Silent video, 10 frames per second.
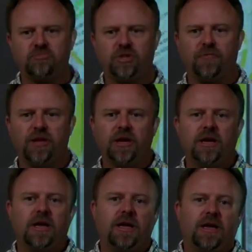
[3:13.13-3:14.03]
So.
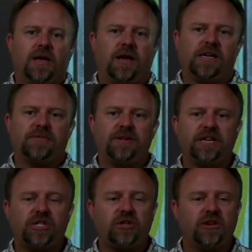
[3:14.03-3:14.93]
Some
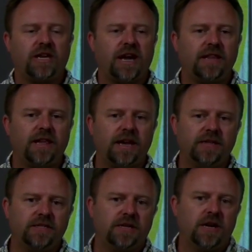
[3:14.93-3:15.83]
additional
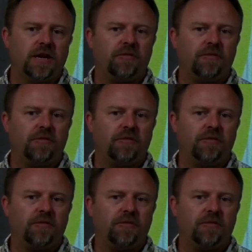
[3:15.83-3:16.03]
guidelines.